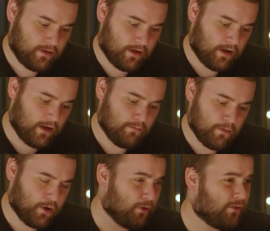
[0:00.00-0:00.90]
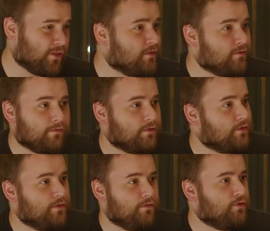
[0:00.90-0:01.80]
Mose and
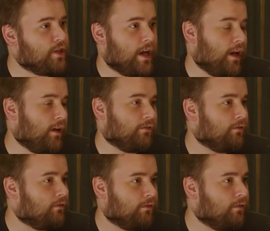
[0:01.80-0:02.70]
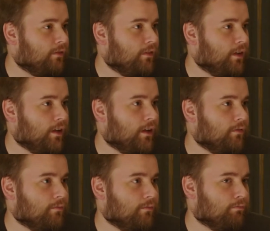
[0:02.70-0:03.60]
Jane,
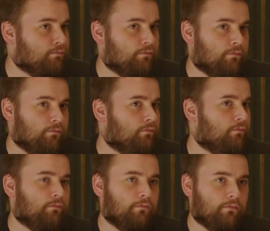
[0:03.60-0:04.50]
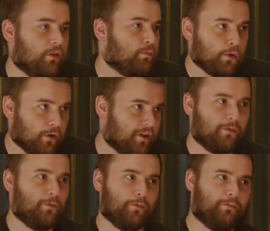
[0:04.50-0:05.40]
and Miss Bullock.
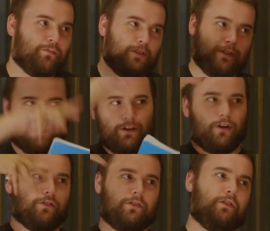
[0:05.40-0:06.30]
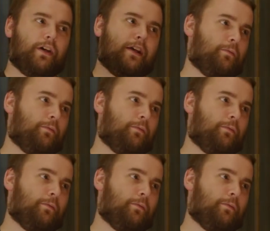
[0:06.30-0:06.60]
Well, that they're all tied